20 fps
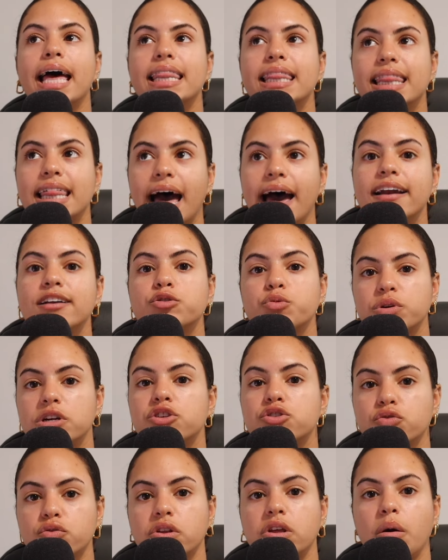and that is when
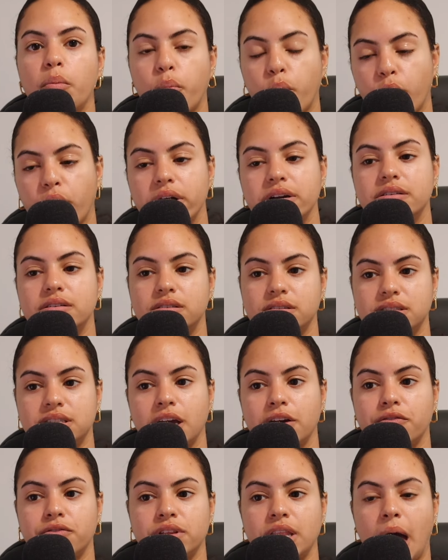it's really important to
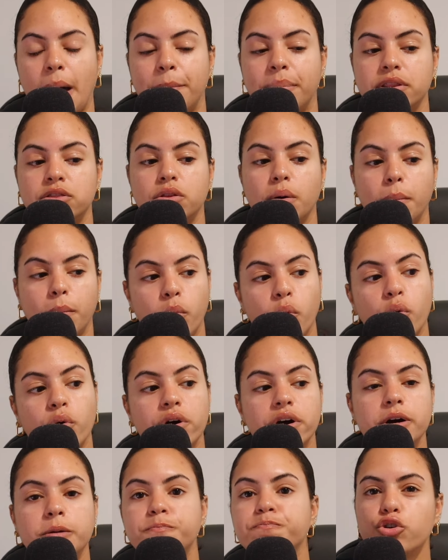decipher that. But the
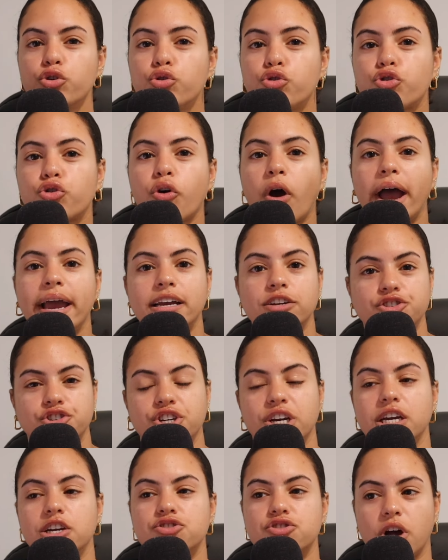more you try and
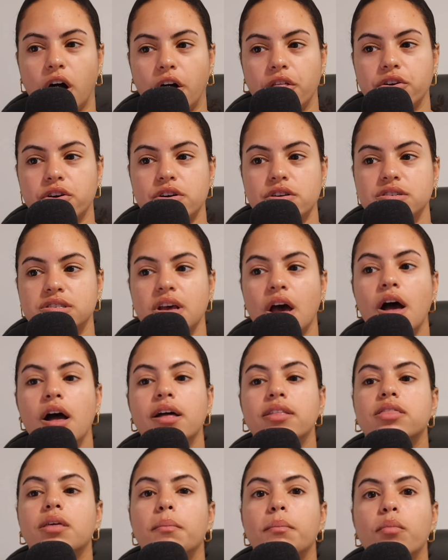change others,
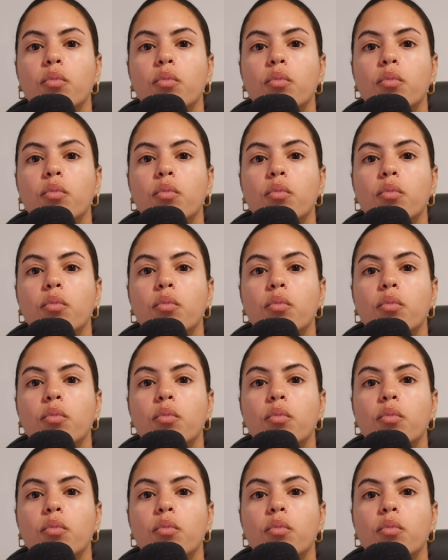the